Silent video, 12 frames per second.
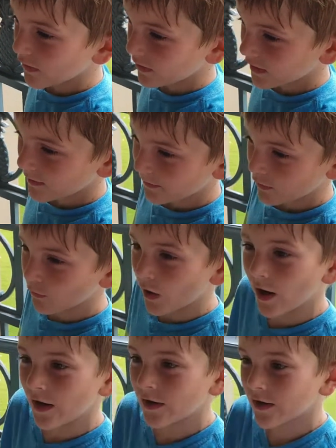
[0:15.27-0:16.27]
number
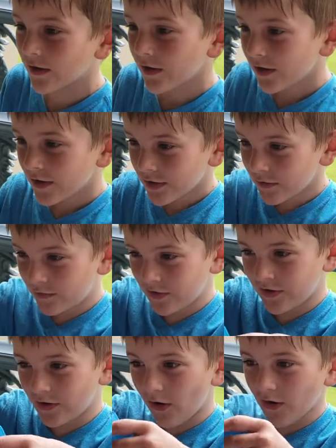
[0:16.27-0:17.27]
one, you
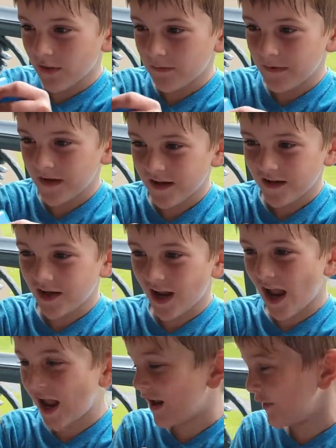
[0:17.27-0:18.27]
should go to the beach,
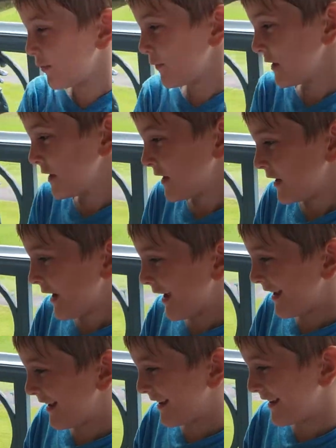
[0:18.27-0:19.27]
and
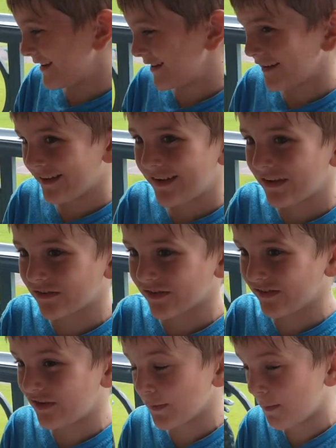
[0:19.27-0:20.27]
here's
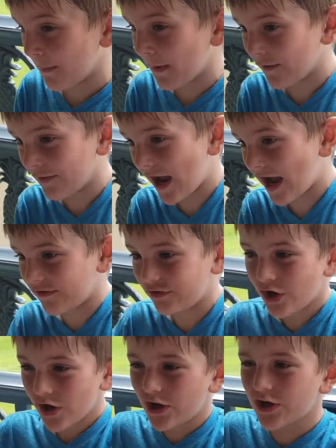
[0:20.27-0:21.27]
a tip about that.
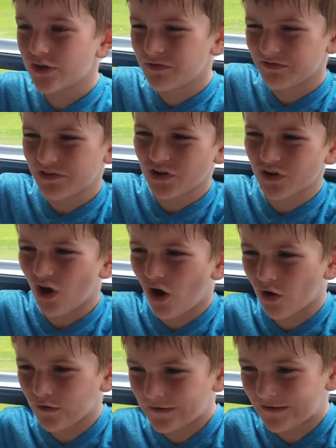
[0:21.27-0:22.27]
You should
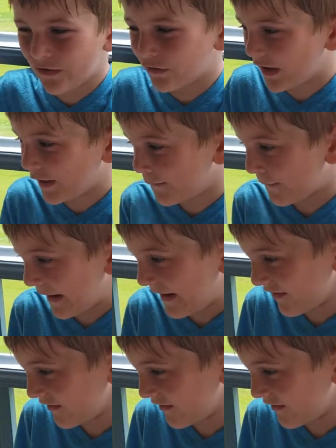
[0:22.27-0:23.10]
also bring